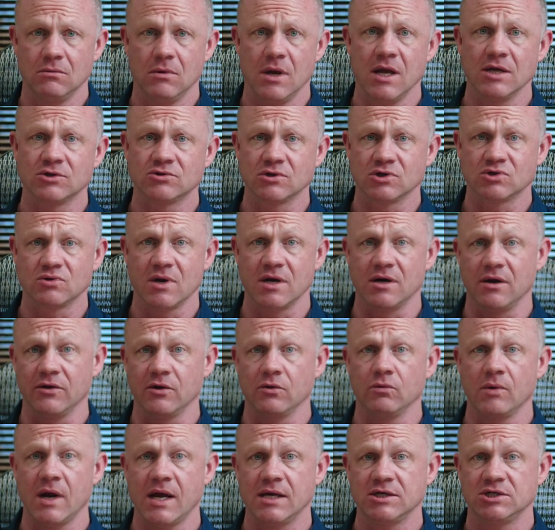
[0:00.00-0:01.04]
interest rate on
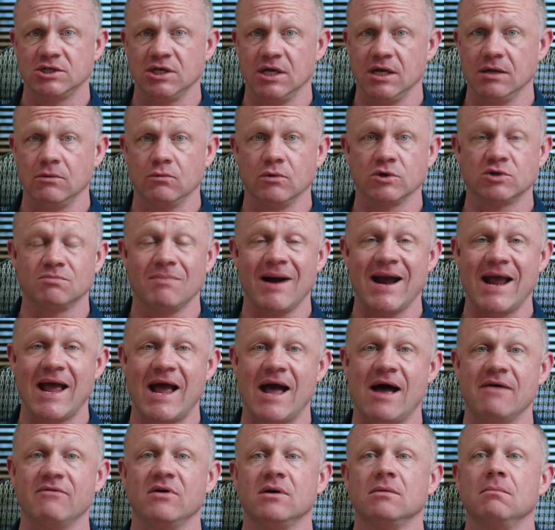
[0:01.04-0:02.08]
their rate sheet, which might
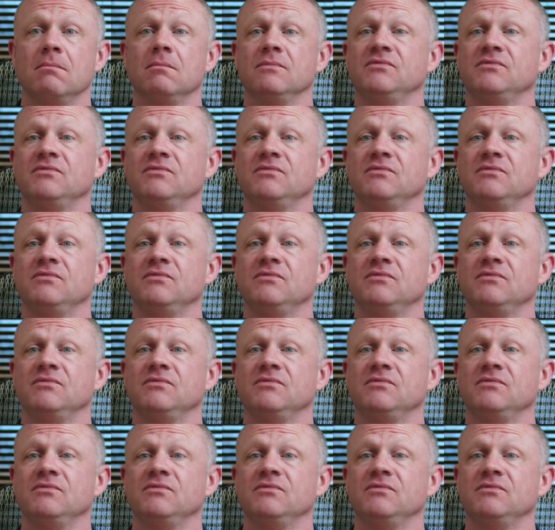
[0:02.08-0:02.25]
have